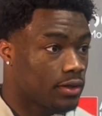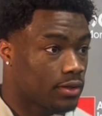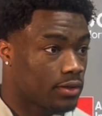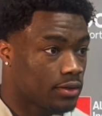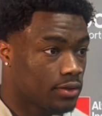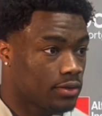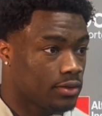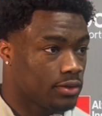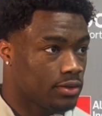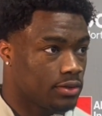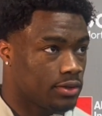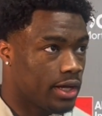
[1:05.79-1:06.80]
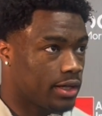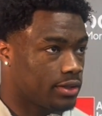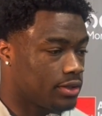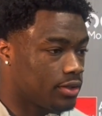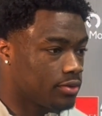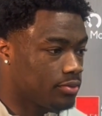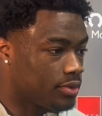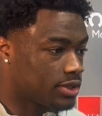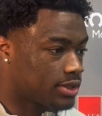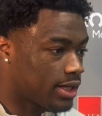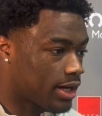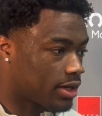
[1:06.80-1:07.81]
What was frustrating? That you know missed
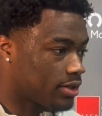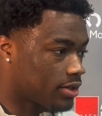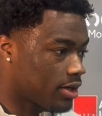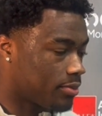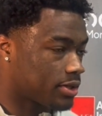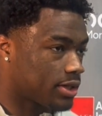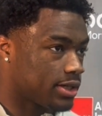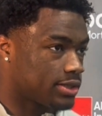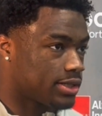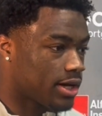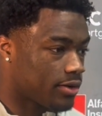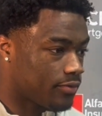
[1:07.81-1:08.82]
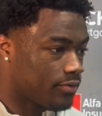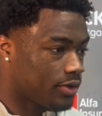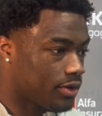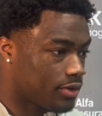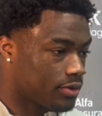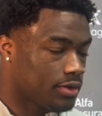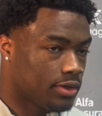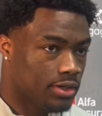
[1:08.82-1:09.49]
a lot of couple things down the field,